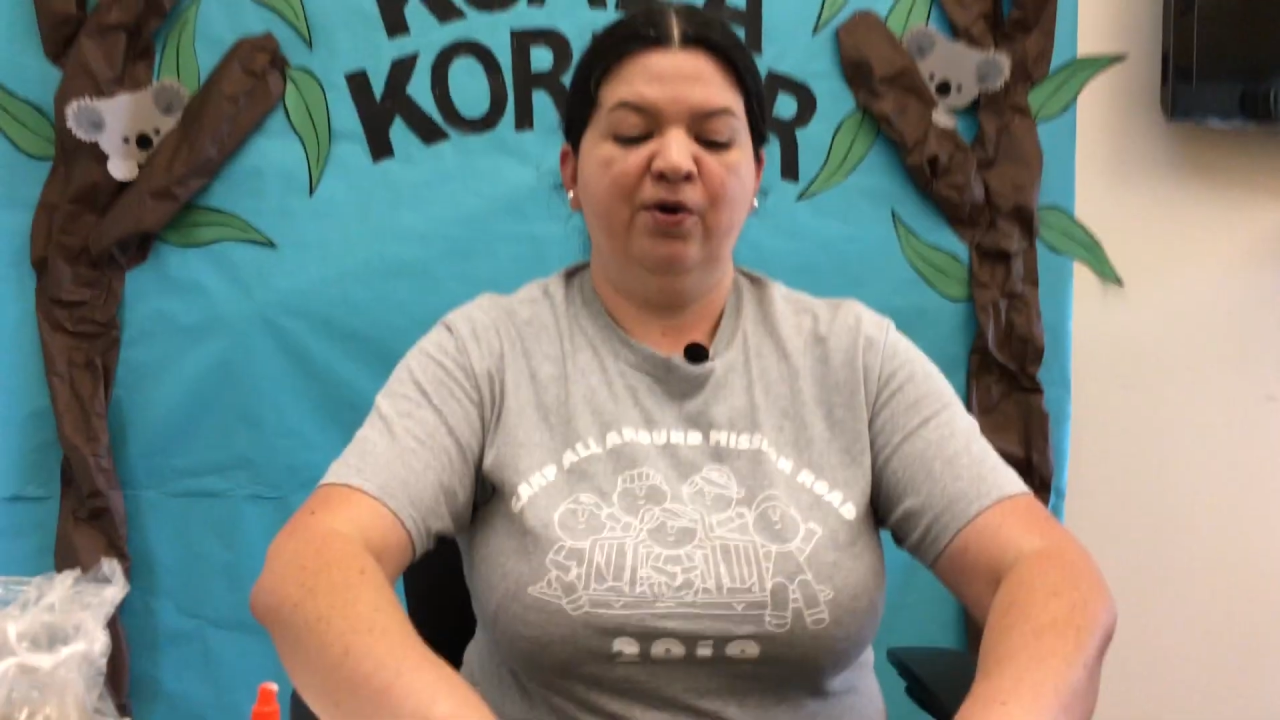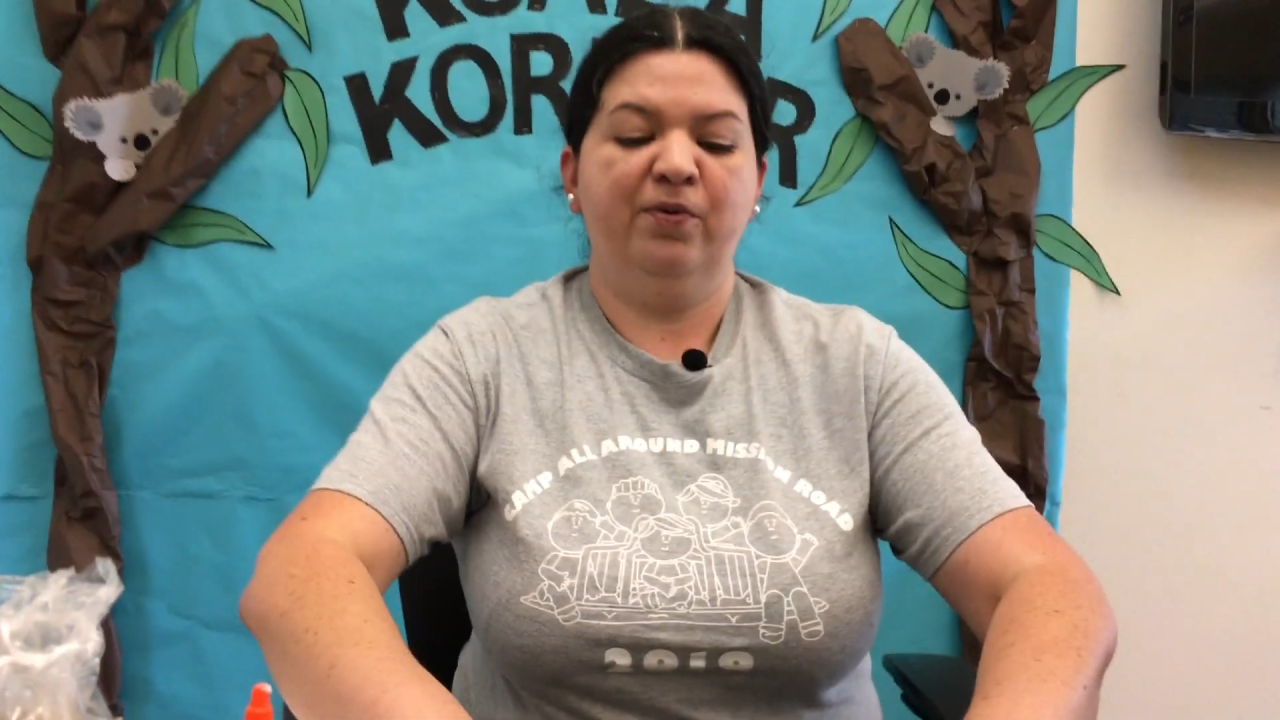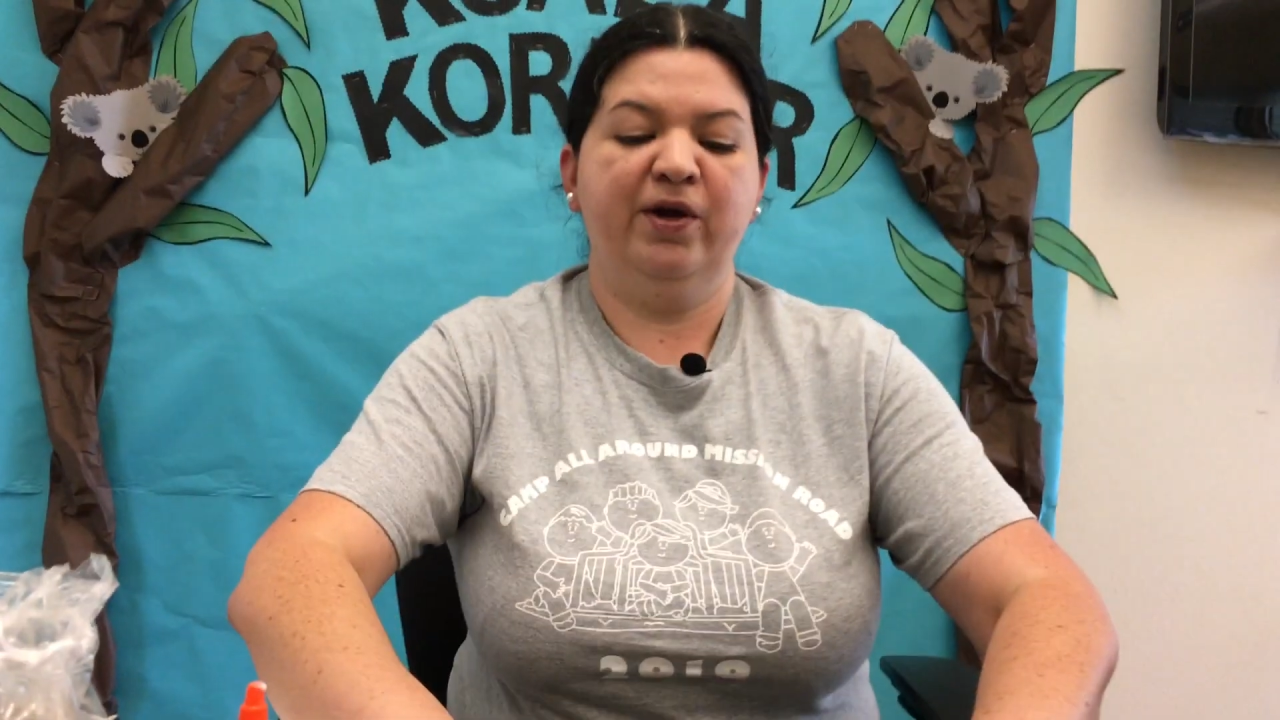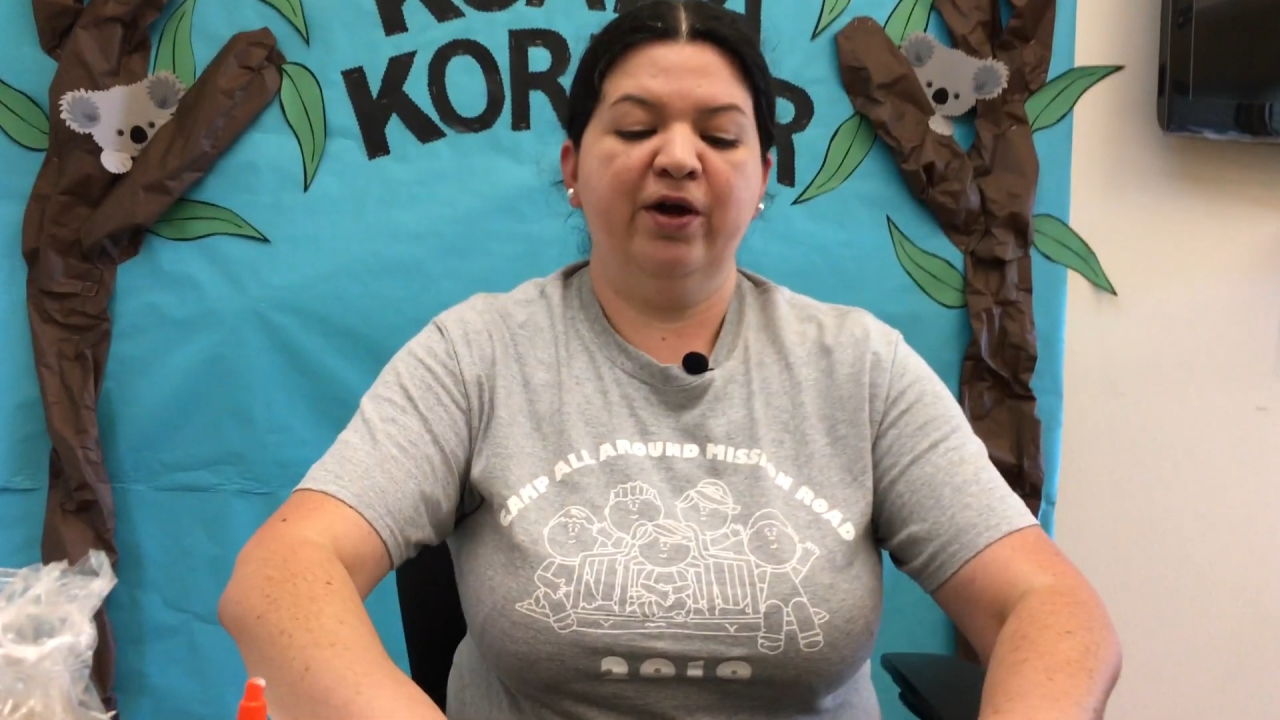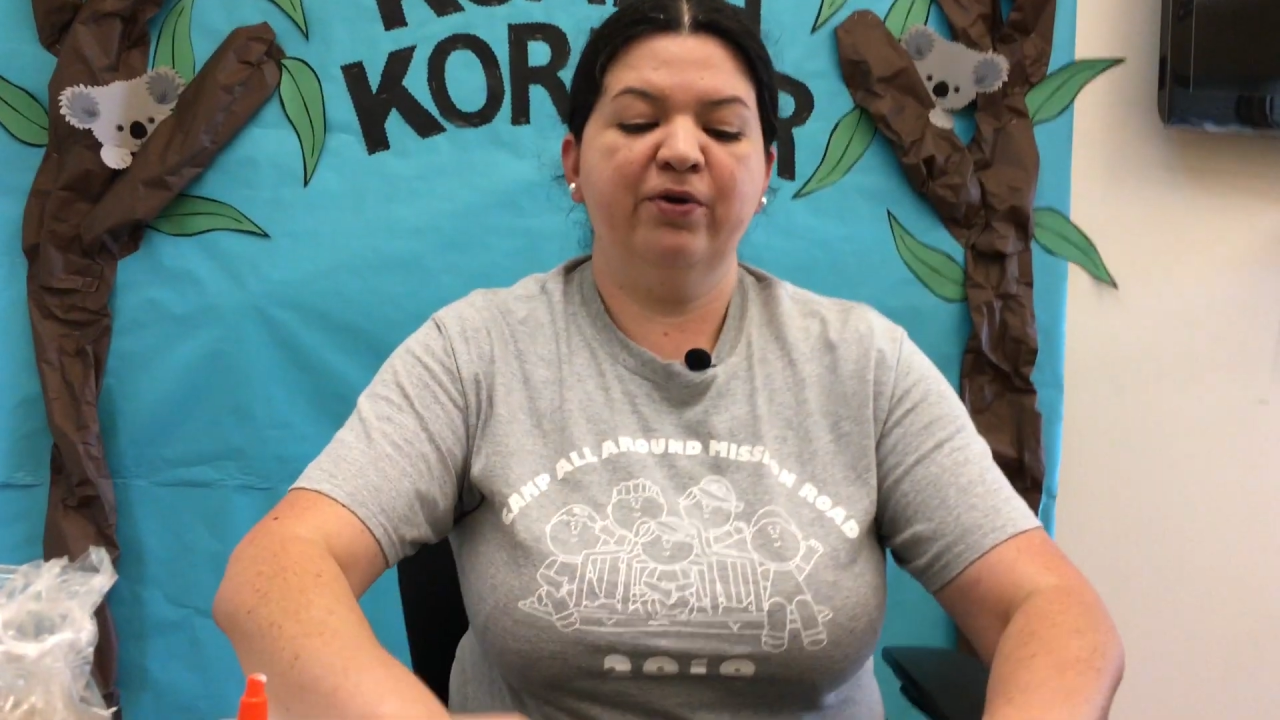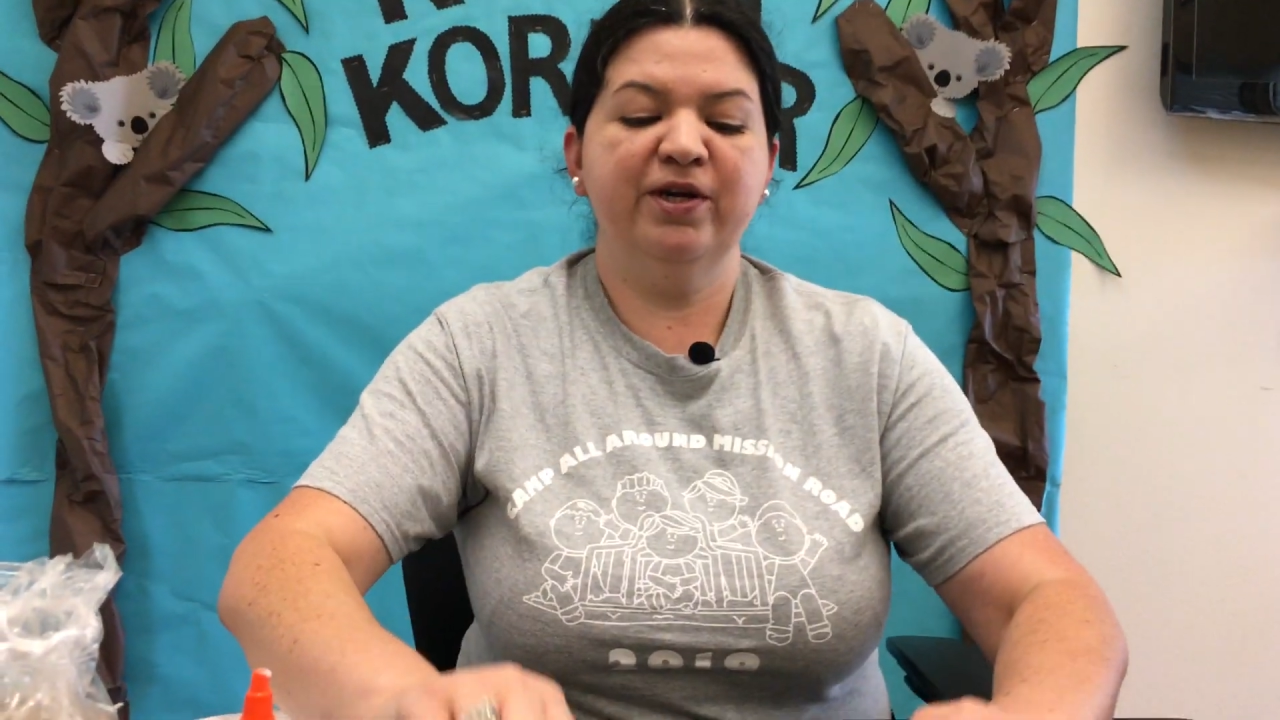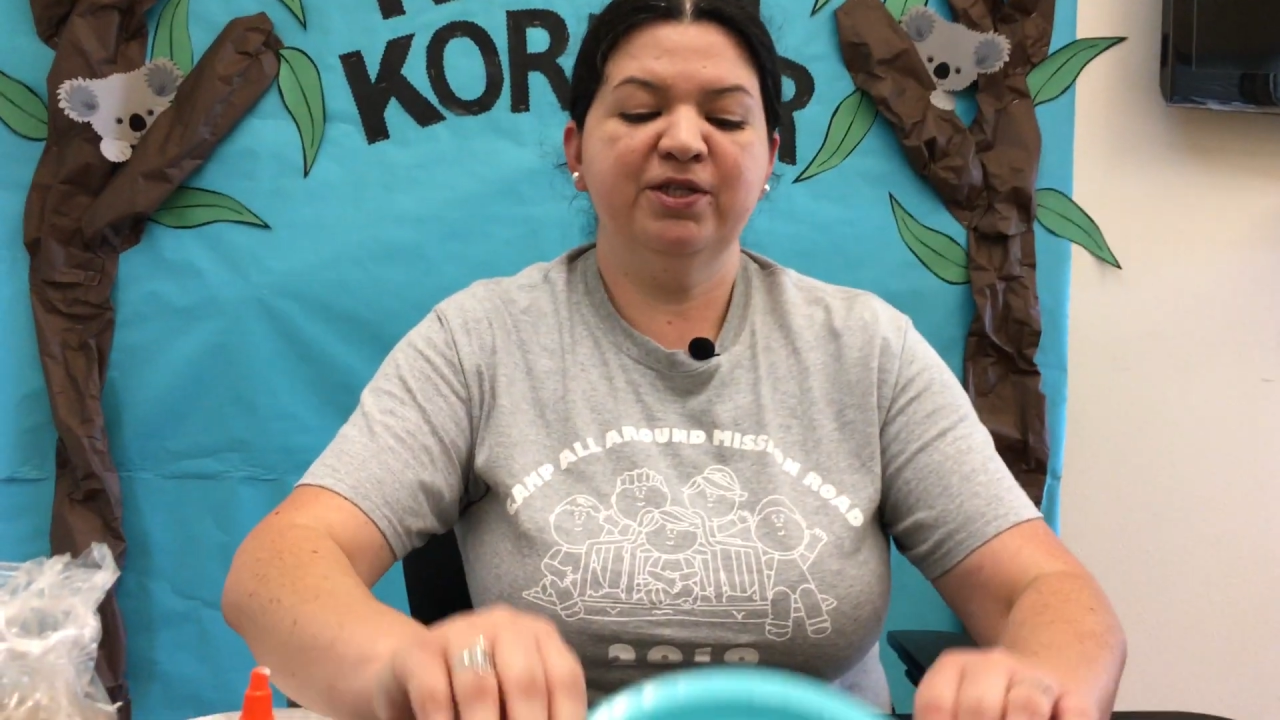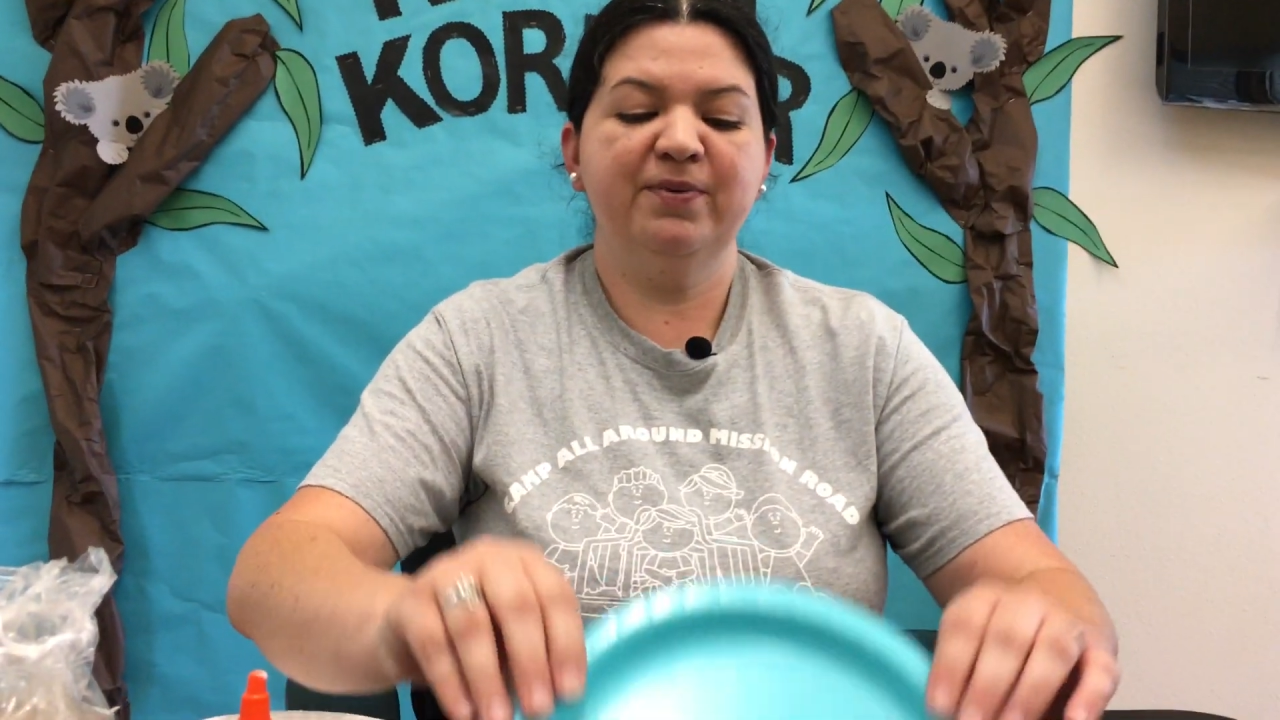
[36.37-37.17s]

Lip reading: we are going to